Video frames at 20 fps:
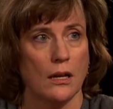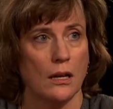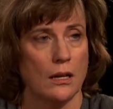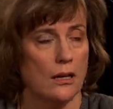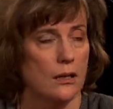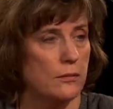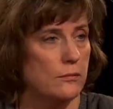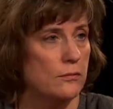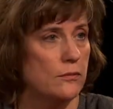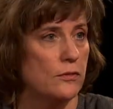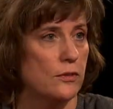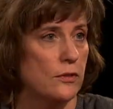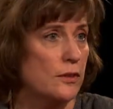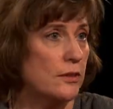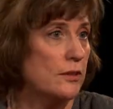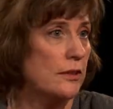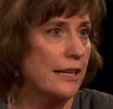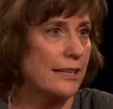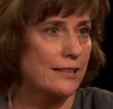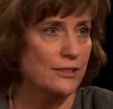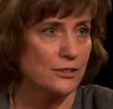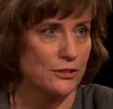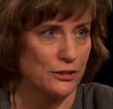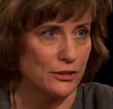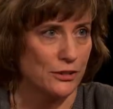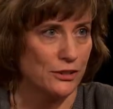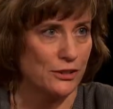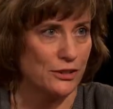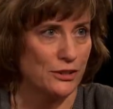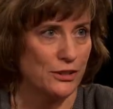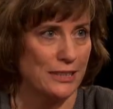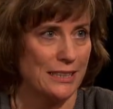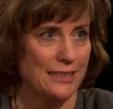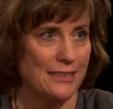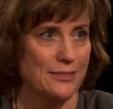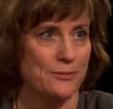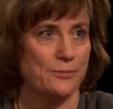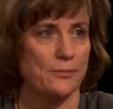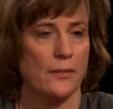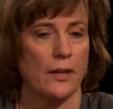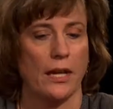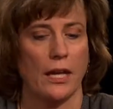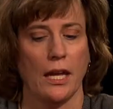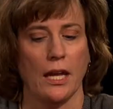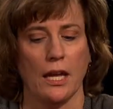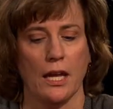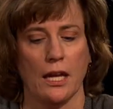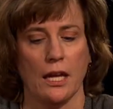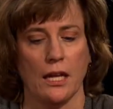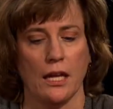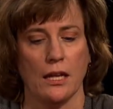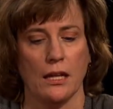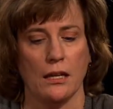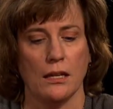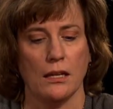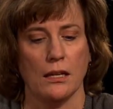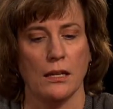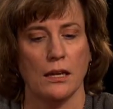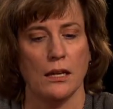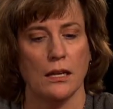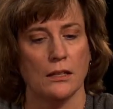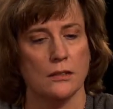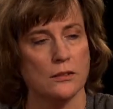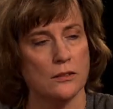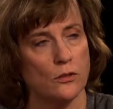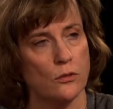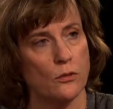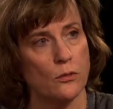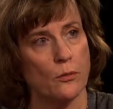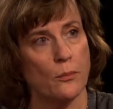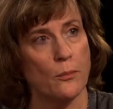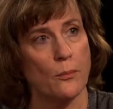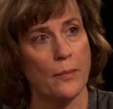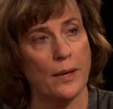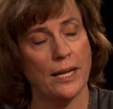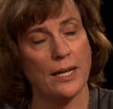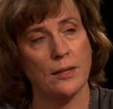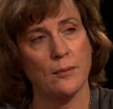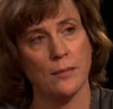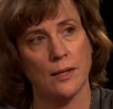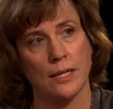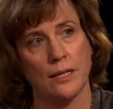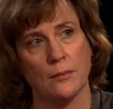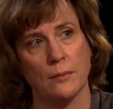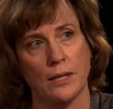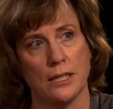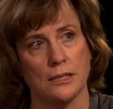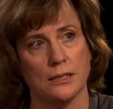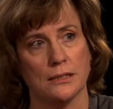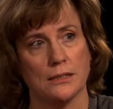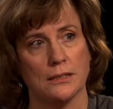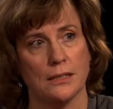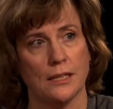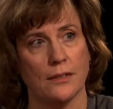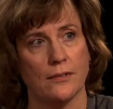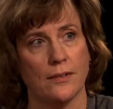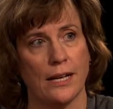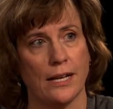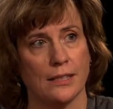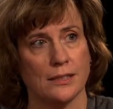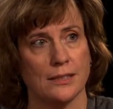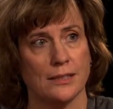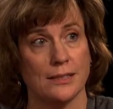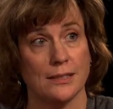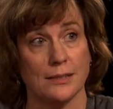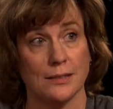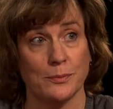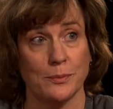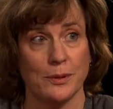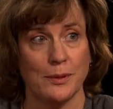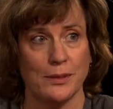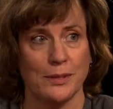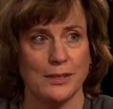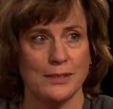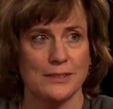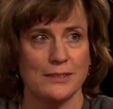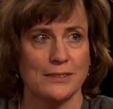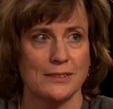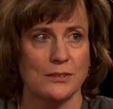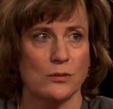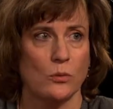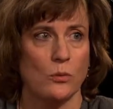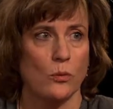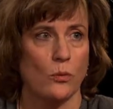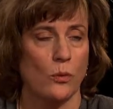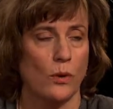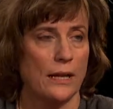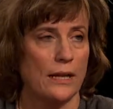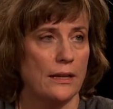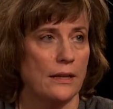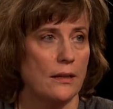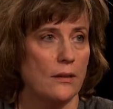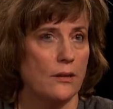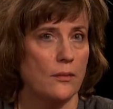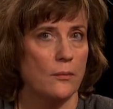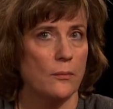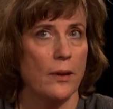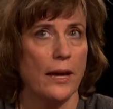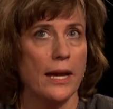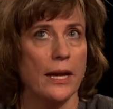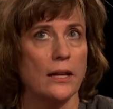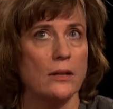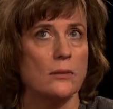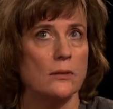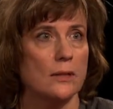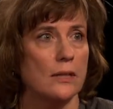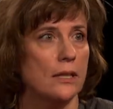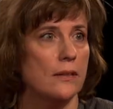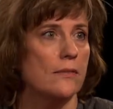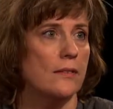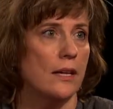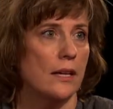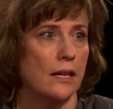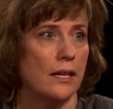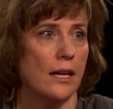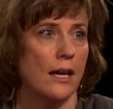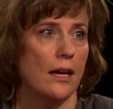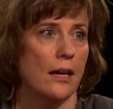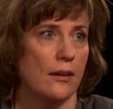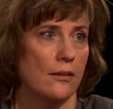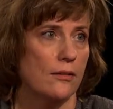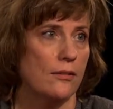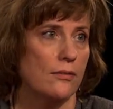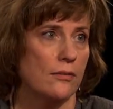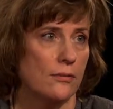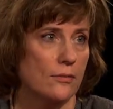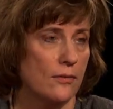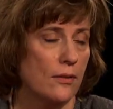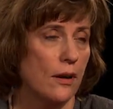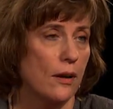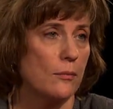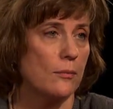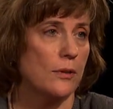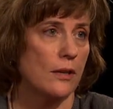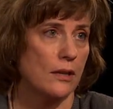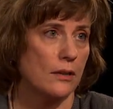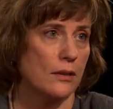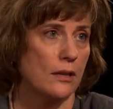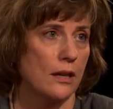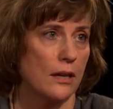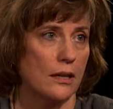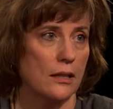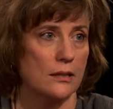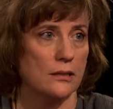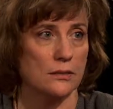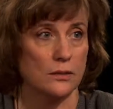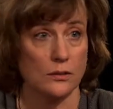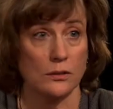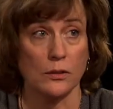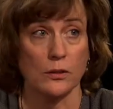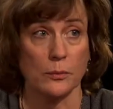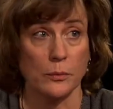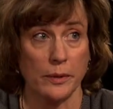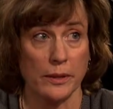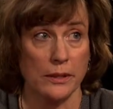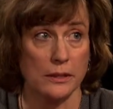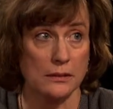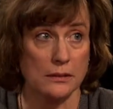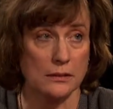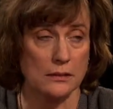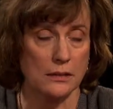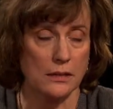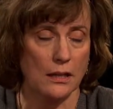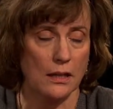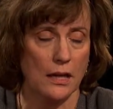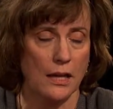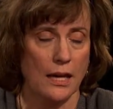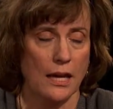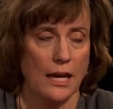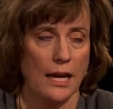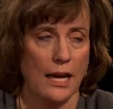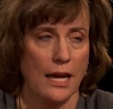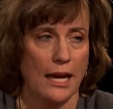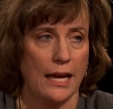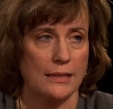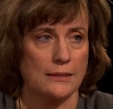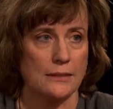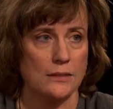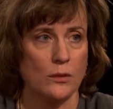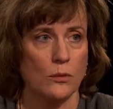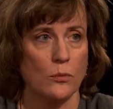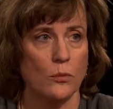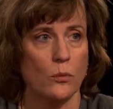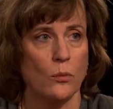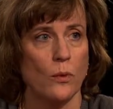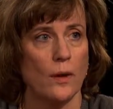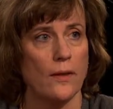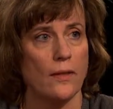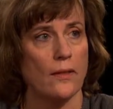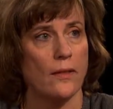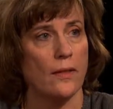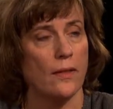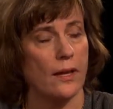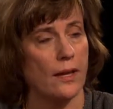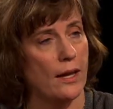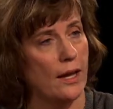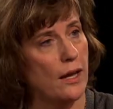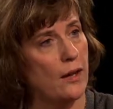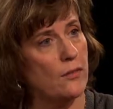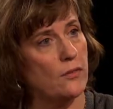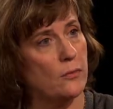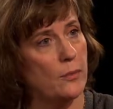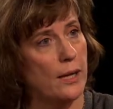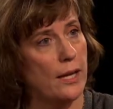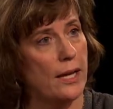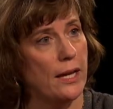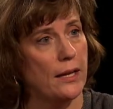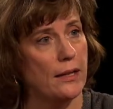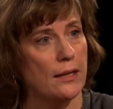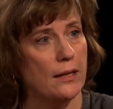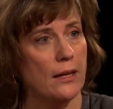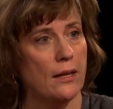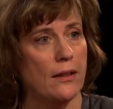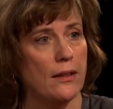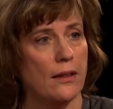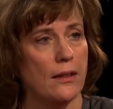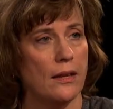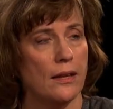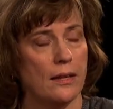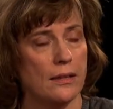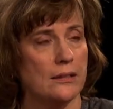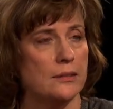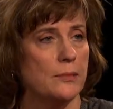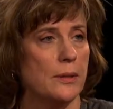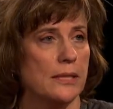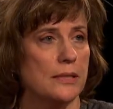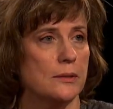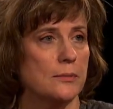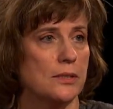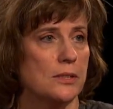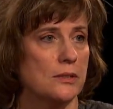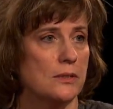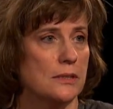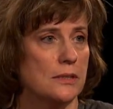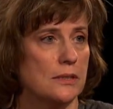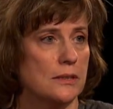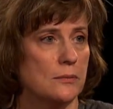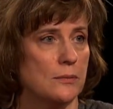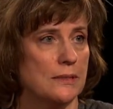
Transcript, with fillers: um, for like a surgery. And so many, many patients have actually experienced what pain relief they get from narcotics or opiates. And so when they have pain, they expect to be treated